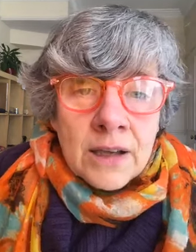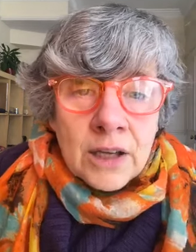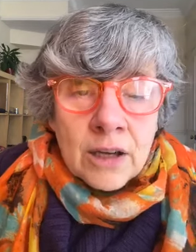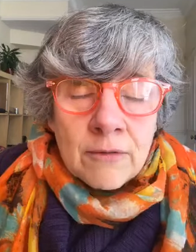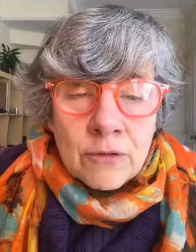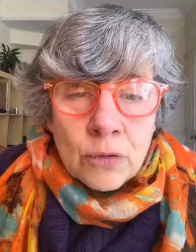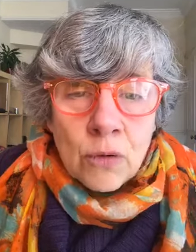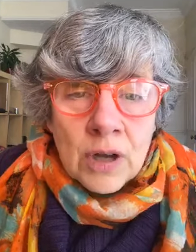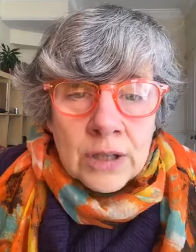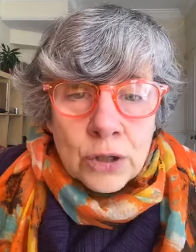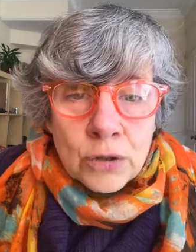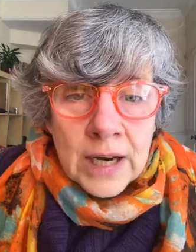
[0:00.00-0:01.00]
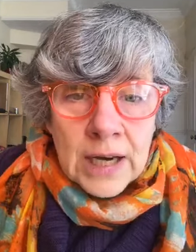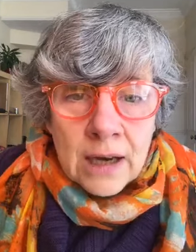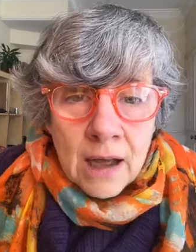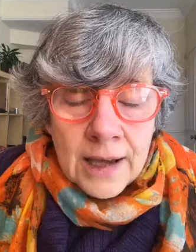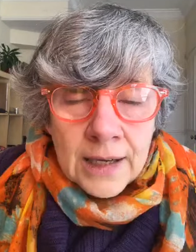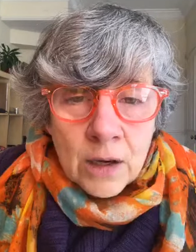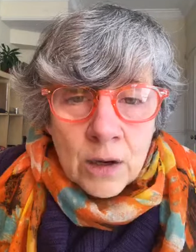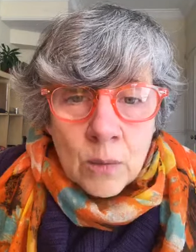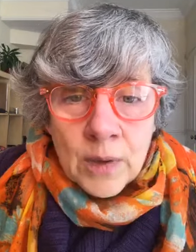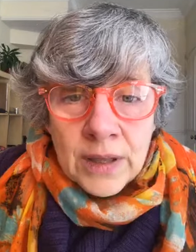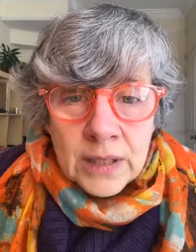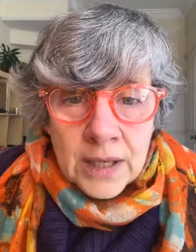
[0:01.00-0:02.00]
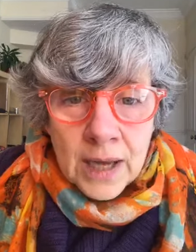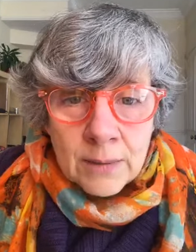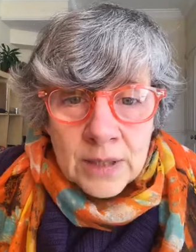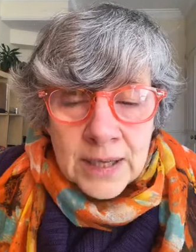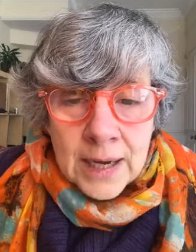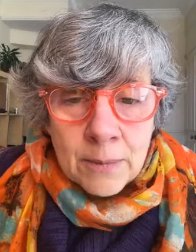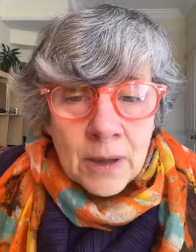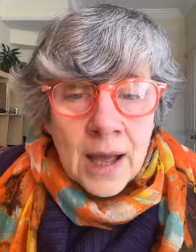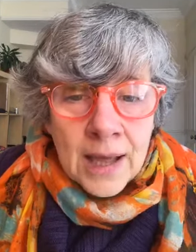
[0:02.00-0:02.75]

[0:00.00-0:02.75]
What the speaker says: you can draw a straight line with a times table.